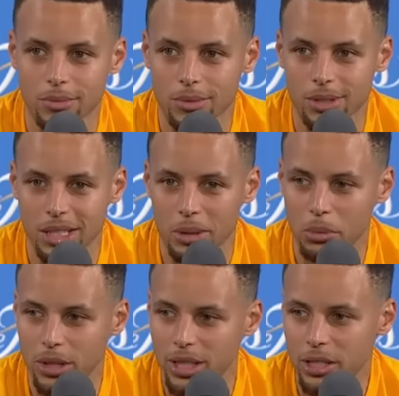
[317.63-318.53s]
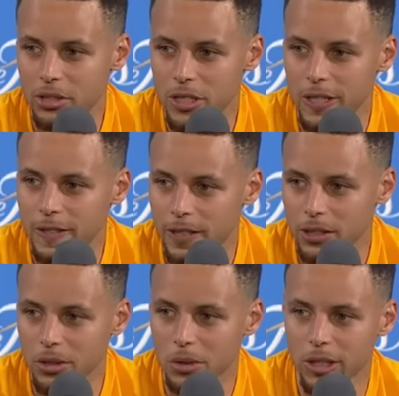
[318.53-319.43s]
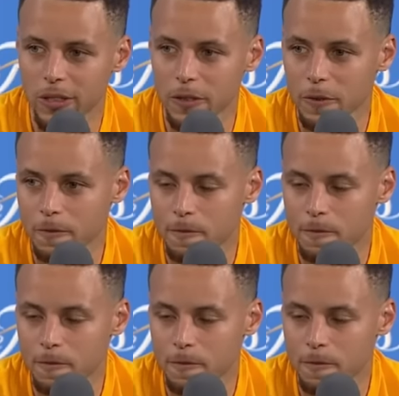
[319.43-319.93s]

see them bring the energy and do what they do.